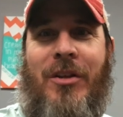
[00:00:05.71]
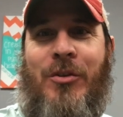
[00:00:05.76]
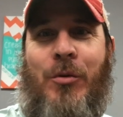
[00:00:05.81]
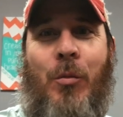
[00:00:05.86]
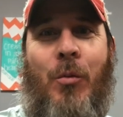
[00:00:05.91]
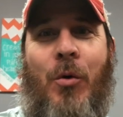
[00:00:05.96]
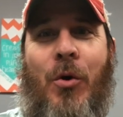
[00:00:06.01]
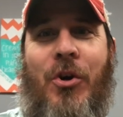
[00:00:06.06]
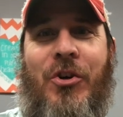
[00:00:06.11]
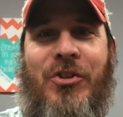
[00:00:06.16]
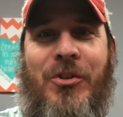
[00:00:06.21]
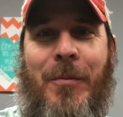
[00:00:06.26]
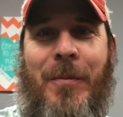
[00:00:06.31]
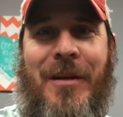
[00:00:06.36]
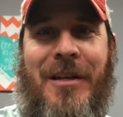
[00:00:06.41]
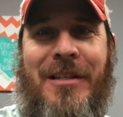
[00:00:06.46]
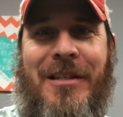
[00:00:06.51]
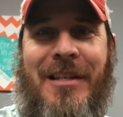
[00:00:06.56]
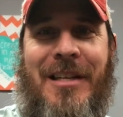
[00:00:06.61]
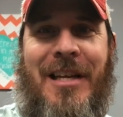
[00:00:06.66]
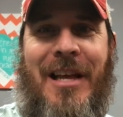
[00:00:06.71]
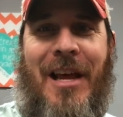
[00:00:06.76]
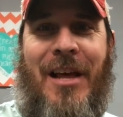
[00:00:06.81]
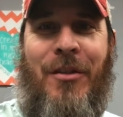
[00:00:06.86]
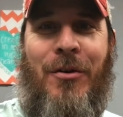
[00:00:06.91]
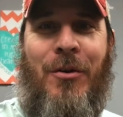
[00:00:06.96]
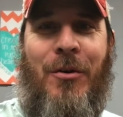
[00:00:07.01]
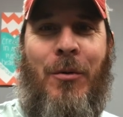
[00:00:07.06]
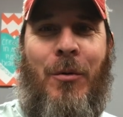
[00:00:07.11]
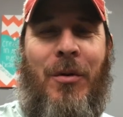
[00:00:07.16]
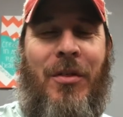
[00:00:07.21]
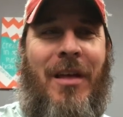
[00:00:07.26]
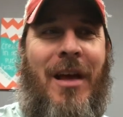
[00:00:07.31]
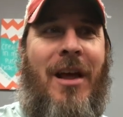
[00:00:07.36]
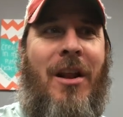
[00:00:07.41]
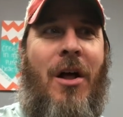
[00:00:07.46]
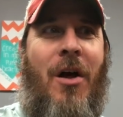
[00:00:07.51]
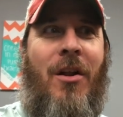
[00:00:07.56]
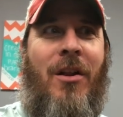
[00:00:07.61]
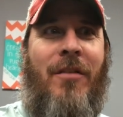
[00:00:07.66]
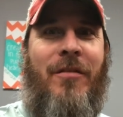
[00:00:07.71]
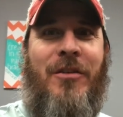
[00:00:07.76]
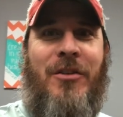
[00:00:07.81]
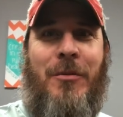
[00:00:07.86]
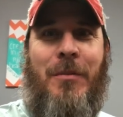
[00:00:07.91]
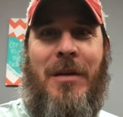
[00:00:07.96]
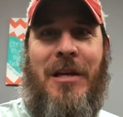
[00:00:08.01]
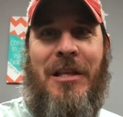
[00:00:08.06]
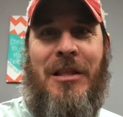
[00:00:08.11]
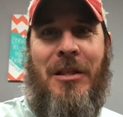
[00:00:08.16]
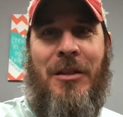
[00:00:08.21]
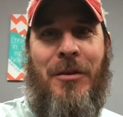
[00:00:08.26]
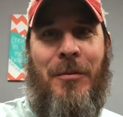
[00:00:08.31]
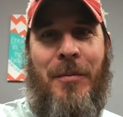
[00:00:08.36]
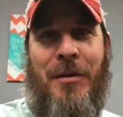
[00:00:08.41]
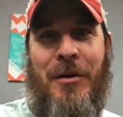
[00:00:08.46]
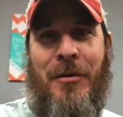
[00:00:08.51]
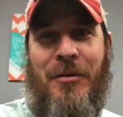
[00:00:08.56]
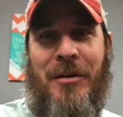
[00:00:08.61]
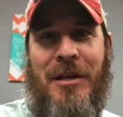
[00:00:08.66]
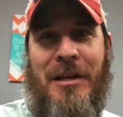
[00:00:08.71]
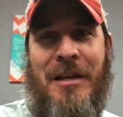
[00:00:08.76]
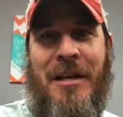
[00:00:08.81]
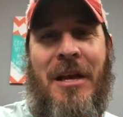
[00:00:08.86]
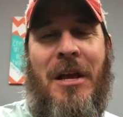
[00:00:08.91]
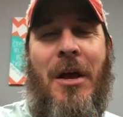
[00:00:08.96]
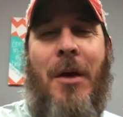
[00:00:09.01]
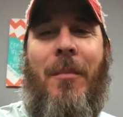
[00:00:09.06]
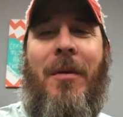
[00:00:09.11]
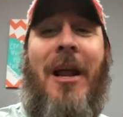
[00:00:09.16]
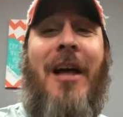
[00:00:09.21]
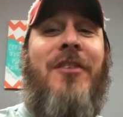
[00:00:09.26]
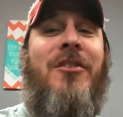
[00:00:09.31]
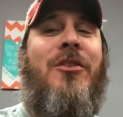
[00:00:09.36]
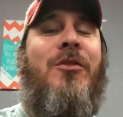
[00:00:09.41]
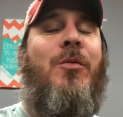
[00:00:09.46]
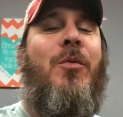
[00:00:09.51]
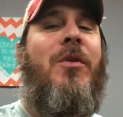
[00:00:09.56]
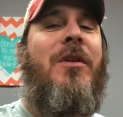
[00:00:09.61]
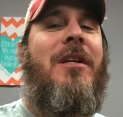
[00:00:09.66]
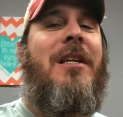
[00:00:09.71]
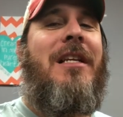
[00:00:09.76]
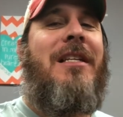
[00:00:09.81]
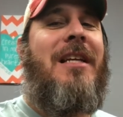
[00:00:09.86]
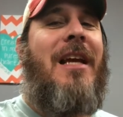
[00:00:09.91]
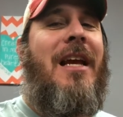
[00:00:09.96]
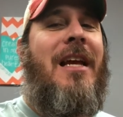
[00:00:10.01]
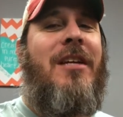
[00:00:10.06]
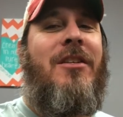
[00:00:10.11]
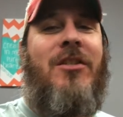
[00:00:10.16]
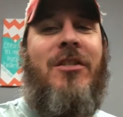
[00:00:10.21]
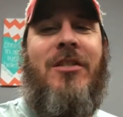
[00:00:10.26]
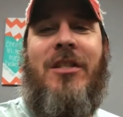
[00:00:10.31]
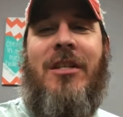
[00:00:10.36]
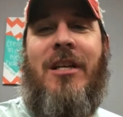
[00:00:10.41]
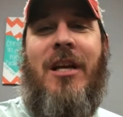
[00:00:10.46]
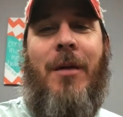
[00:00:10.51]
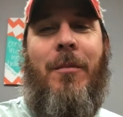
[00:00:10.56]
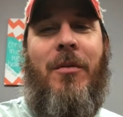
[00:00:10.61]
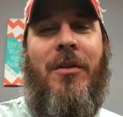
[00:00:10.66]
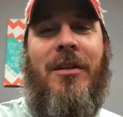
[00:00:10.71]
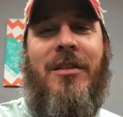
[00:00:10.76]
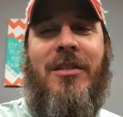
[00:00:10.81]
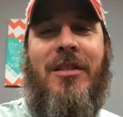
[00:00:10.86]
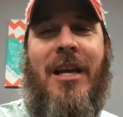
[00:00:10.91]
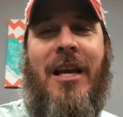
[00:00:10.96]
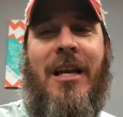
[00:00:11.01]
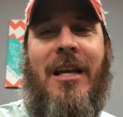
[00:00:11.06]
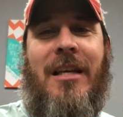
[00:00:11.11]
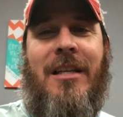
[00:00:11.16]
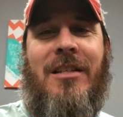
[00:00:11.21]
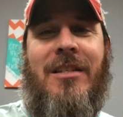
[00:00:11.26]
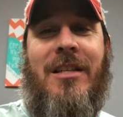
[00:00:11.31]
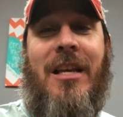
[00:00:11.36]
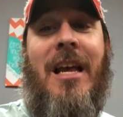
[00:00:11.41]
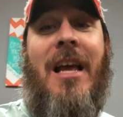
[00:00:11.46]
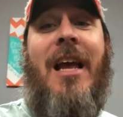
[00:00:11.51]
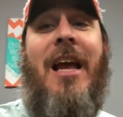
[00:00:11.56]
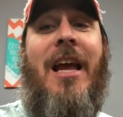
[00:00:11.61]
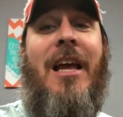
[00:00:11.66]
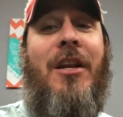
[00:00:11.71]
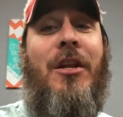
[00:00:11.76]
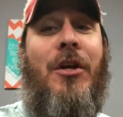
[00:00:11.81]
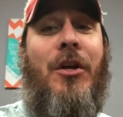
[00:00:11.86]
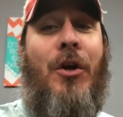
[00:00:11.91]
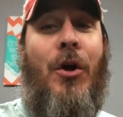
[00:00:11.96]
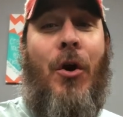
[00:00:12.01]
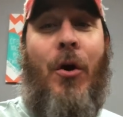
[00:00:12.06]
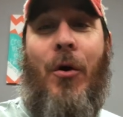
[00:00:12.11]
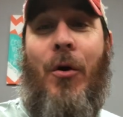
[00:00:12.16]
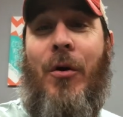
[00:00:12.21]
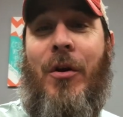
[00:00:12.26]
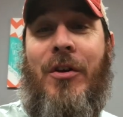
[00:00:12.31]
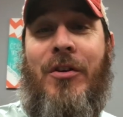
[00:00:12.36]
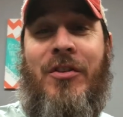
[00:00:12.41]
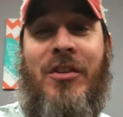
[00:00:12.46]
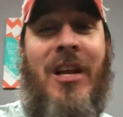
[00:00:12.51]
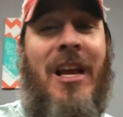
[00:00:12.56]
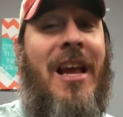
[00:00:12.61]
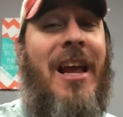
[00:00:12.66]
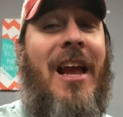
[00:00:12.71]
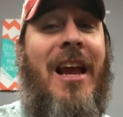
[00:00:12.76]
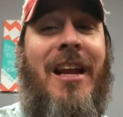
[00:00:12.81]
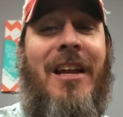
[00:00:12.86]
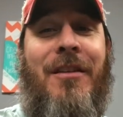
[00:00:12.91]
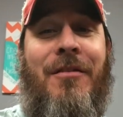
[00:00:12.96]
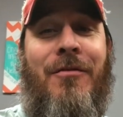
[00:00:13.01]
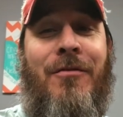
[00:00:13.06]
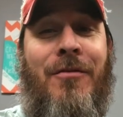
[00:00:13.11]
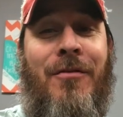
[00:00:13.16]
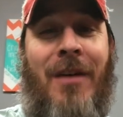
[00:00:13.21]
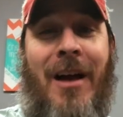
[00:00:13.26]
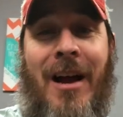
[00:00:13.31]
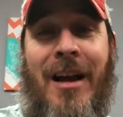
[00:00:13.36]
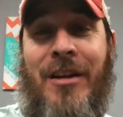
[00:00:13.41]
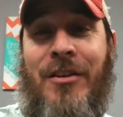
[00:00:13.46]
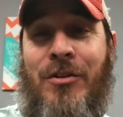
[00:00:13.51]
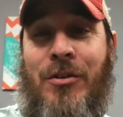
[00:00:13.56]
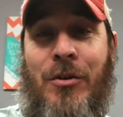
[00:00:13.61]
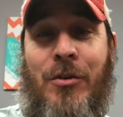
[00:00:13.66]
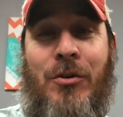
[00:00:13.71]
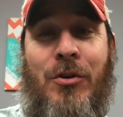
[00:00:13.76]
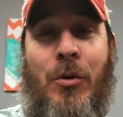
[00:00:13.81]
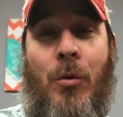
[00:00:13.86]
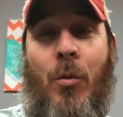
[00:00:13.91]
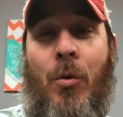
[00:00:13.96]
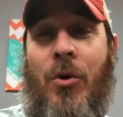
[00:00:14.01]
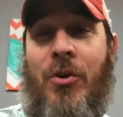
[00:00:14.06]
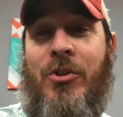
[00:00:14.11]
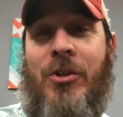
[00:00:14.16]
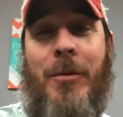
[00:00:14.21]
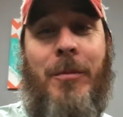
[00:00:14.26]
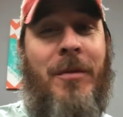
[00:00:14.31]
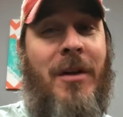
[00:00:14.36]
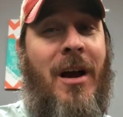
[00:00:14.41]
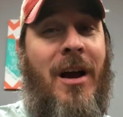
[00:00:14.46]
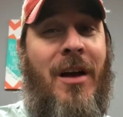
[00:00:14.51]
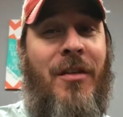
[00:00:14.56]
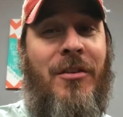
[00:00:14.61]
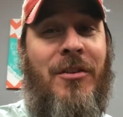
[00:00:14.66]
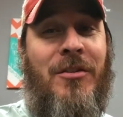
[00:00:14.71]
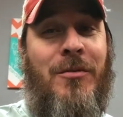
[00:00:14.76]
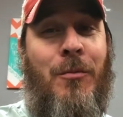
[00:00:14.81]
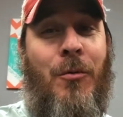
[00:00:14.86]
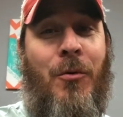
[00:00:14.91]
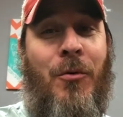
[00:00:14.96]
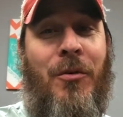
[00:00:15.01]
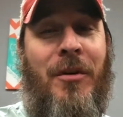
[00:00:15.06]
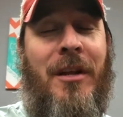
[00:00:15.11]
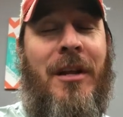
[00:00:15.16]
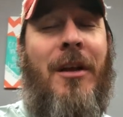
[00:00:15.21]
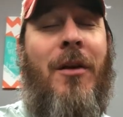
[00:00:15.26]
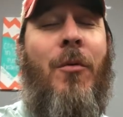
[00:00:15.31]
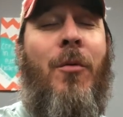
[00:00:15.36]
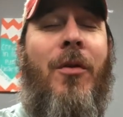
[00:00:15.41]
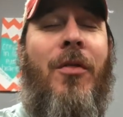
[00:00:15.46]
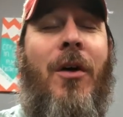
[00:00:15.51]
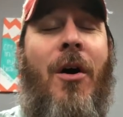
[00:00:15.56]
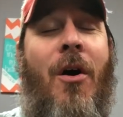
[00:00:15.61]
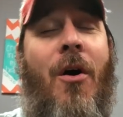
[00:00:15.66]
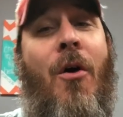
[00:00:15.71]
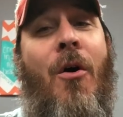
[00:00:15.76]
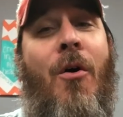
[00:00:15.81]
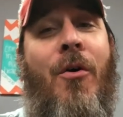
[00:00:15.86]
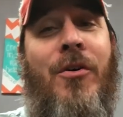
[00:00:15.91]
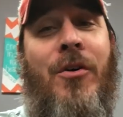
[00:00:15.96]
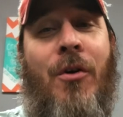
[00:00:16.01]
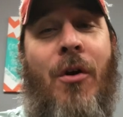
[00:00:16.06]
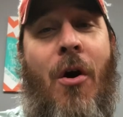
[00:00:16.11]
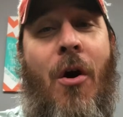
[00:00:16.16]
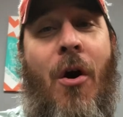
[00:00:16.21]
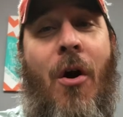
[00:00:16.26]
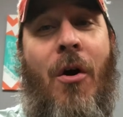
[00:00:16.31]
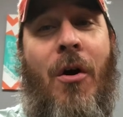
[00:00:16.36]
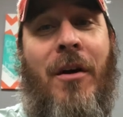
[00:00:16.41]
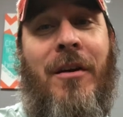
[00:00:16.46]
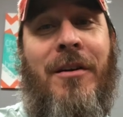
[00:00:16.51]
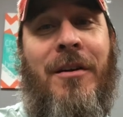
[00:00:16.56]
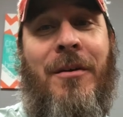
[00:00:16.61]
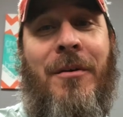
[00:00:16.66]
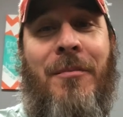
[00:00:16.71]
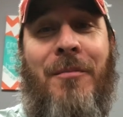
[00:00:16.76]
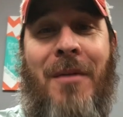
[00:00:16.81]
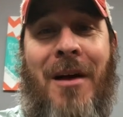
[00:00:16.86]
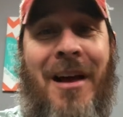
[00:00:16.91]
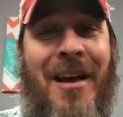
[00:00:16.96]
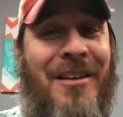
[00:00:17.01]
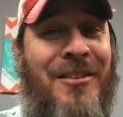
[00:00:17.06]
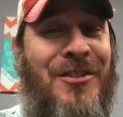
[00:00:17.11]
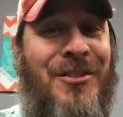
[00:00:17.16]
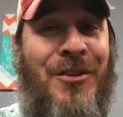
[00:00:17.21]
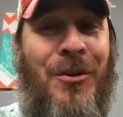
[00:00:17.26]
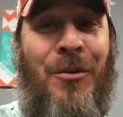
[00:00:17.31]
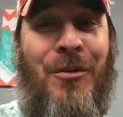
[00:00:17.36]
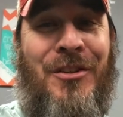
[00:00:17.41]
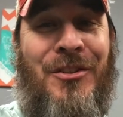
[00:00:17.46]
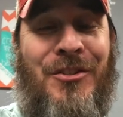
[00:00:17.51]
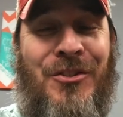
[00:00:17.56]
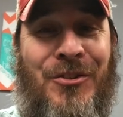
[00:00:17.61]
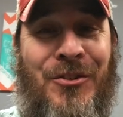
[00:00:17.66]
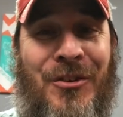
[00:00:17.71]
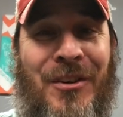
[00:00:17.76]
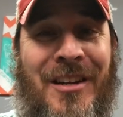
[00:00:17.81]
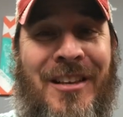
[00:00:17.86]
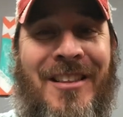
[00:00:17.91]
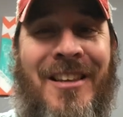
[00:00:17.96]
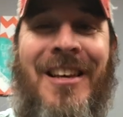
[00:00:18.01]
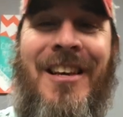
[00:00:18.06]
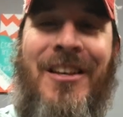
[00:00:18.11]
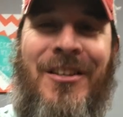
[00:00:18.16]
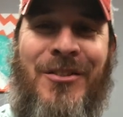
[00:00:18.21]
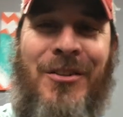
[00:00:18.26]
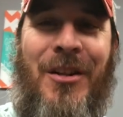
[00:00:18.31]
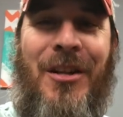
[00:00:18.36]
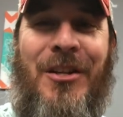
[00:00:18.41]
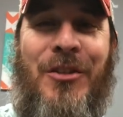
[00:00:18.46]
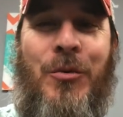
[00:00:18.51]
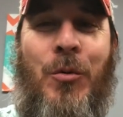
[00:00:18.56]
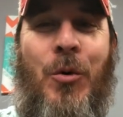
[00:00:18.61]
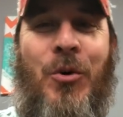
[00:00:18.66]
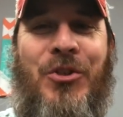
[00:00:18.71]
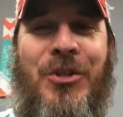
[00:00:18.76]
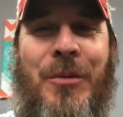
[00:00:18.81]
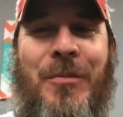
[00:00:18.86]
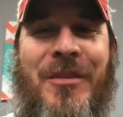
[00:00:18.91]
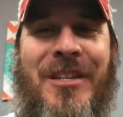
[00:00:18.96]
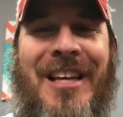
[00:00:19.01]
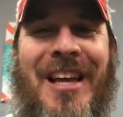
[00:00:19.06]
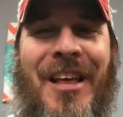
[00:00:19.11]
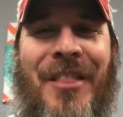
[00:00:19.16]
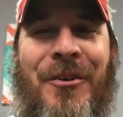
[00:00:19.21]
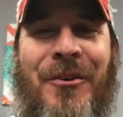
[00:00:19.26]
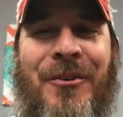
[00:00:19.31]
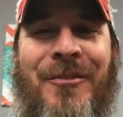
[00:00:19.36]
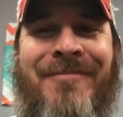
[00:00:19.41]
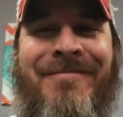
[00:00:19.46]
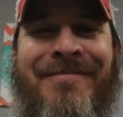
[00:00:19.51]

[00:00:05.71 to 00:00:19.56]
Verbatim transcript: us worshiping together without all of us being in the building, but I just wanted to take just a couple of seconds and encourage and invite you to worship God this morning with all your heart, mind, soul, and strength. So let's worship together.